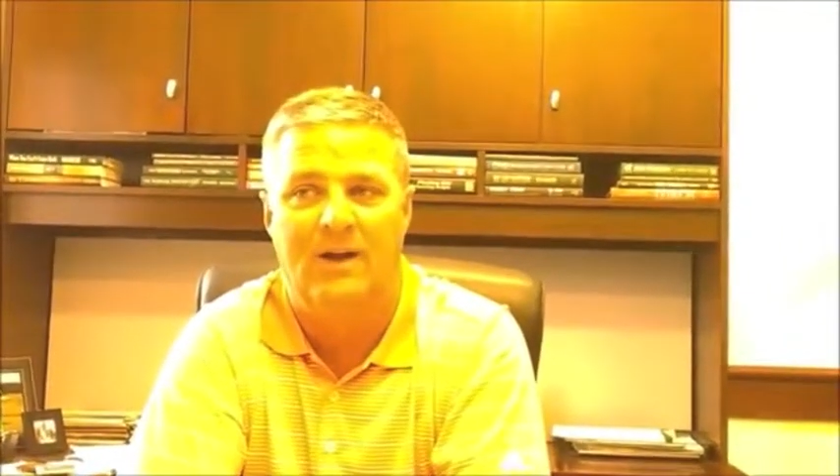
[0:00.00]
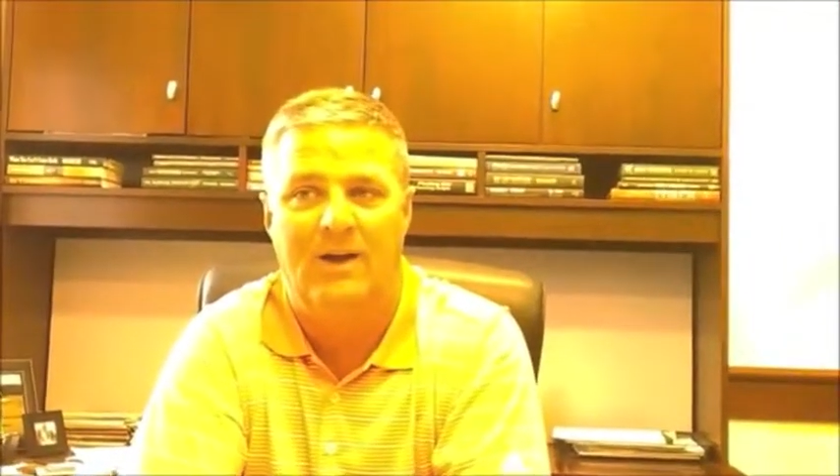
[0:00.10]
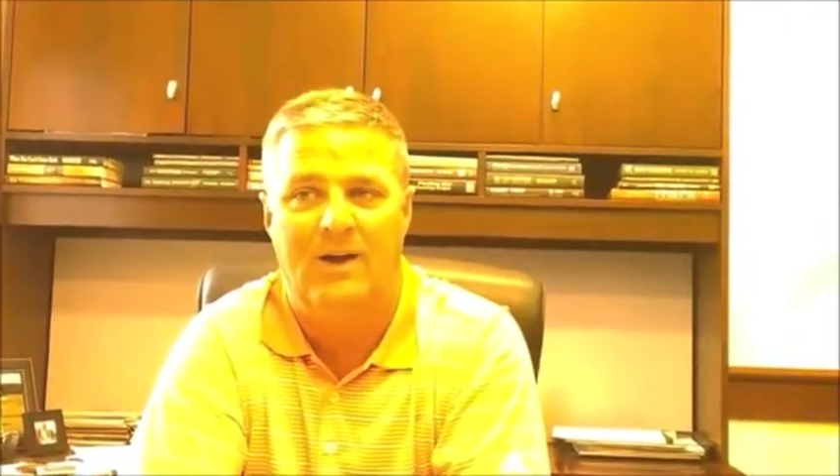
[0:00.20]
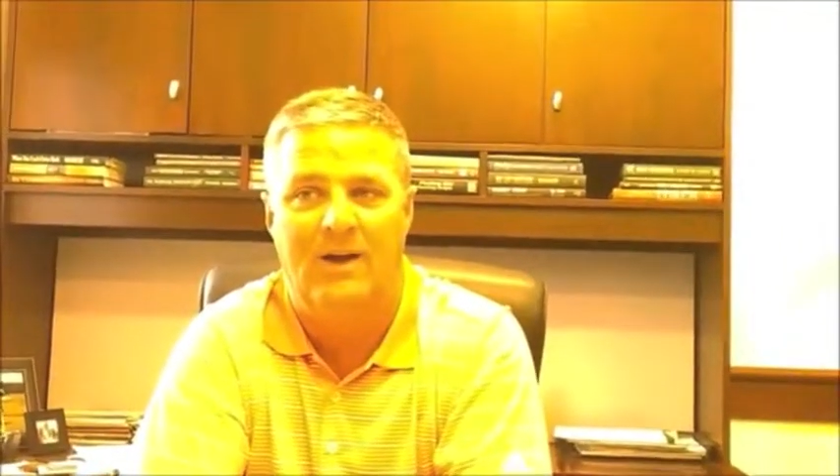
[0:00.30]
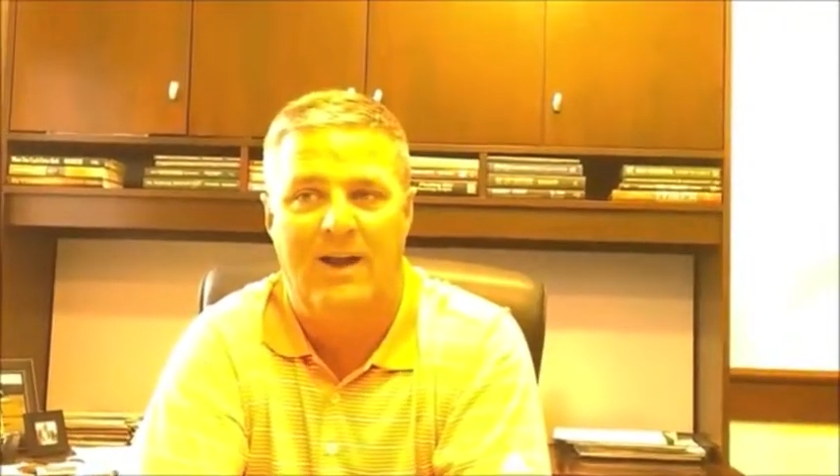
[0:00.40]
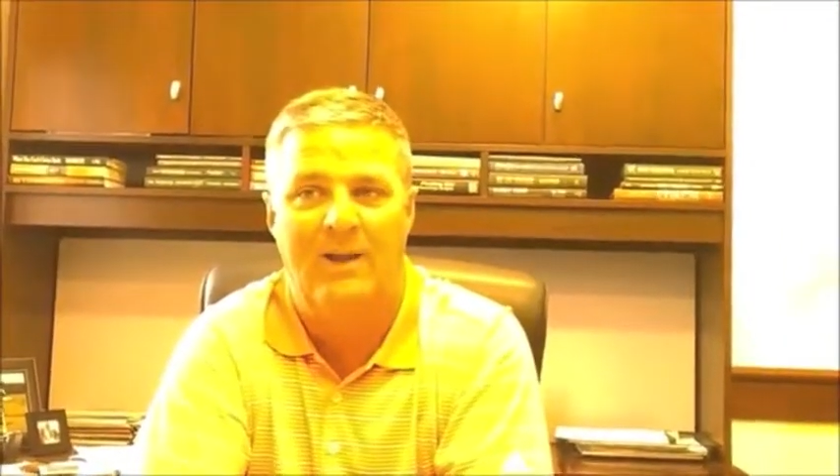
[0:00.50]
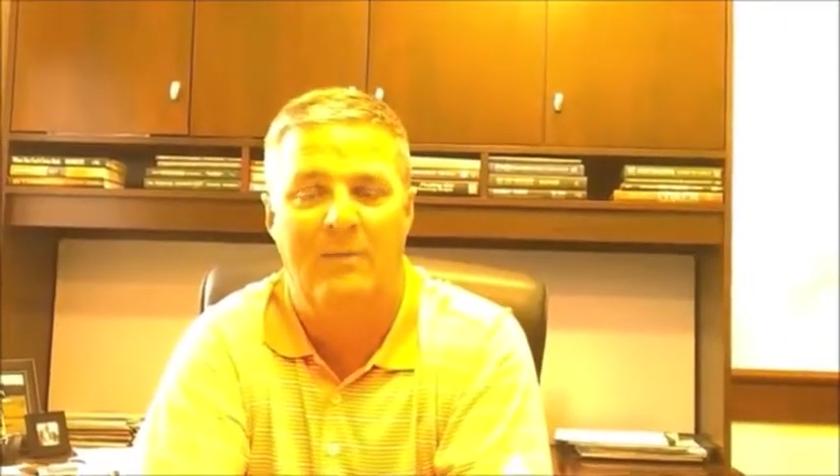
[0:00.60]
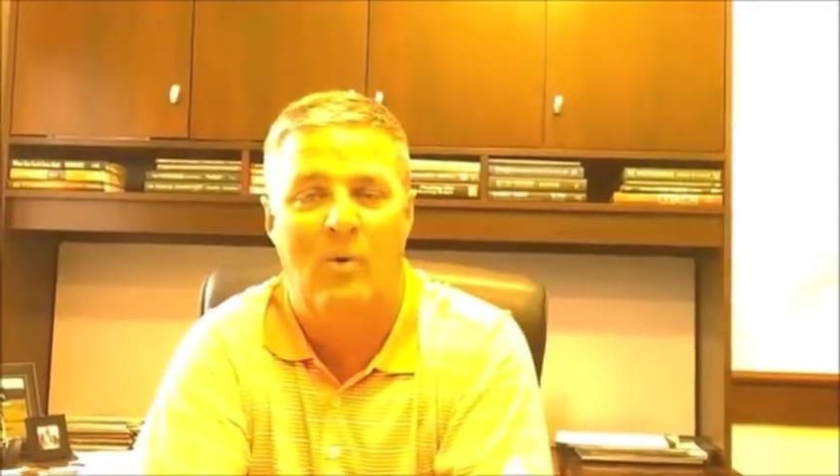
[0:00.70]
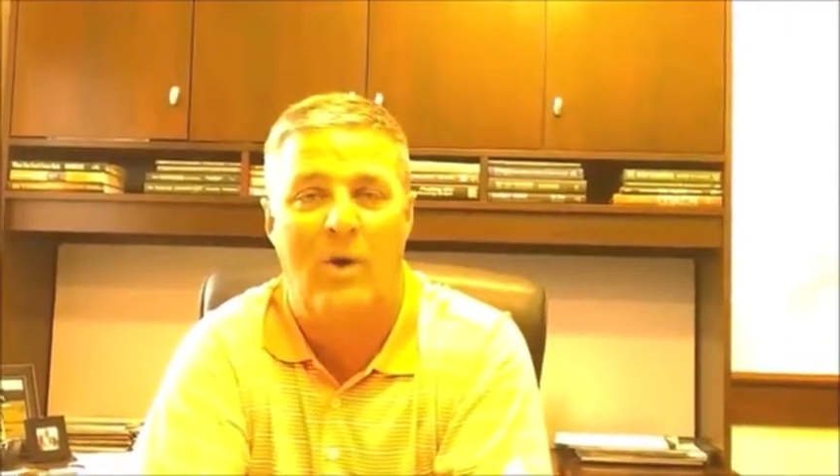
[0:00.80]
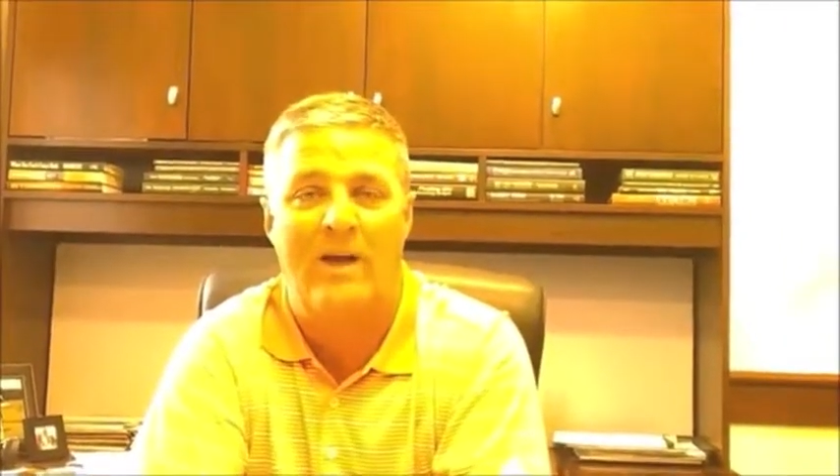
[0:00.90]
I let
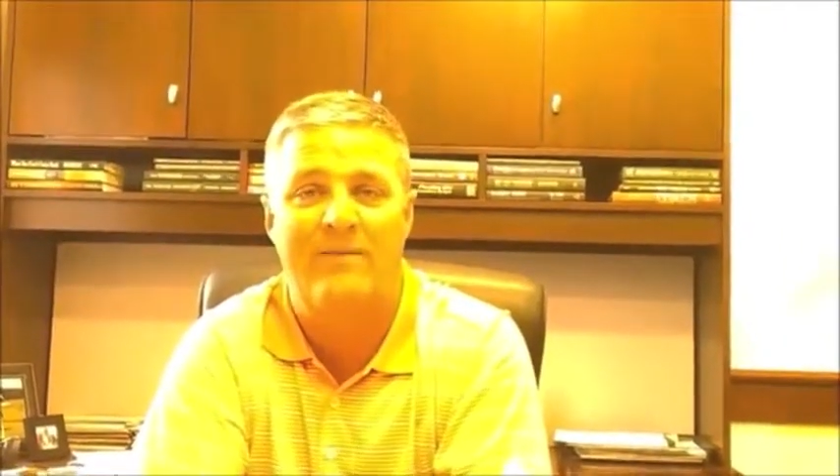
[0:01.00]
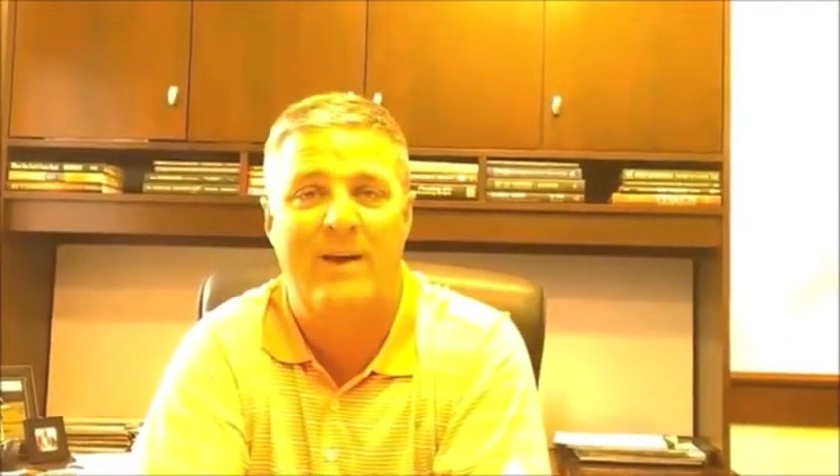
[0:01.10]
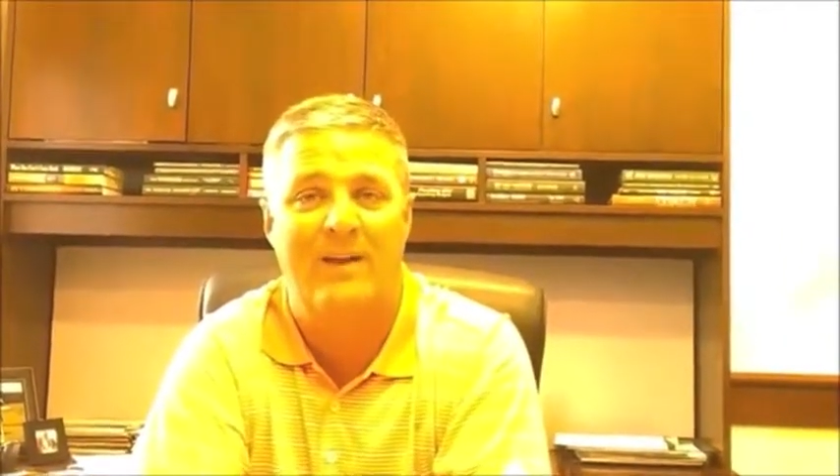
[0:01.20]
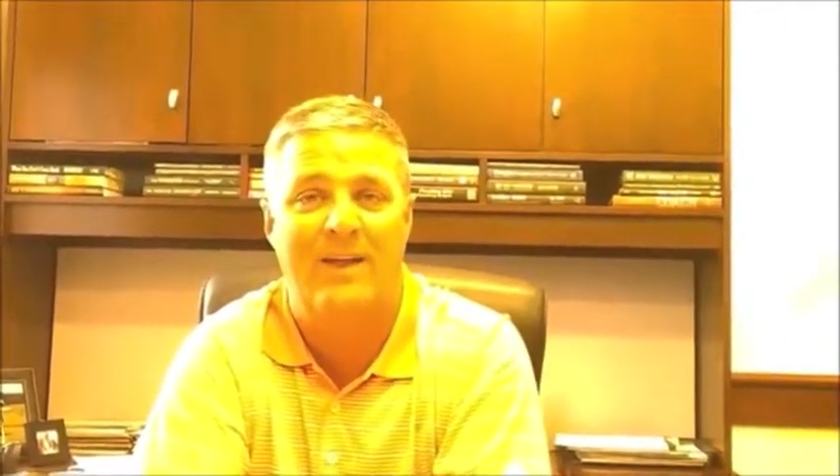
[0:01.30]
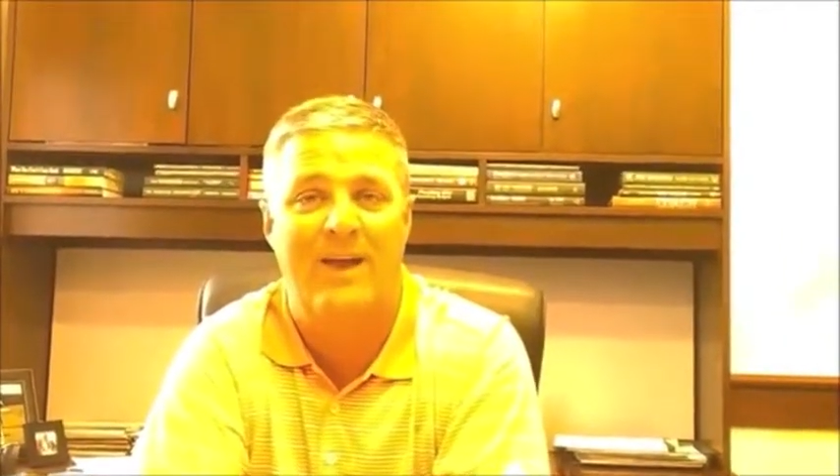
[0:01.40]
my wife handle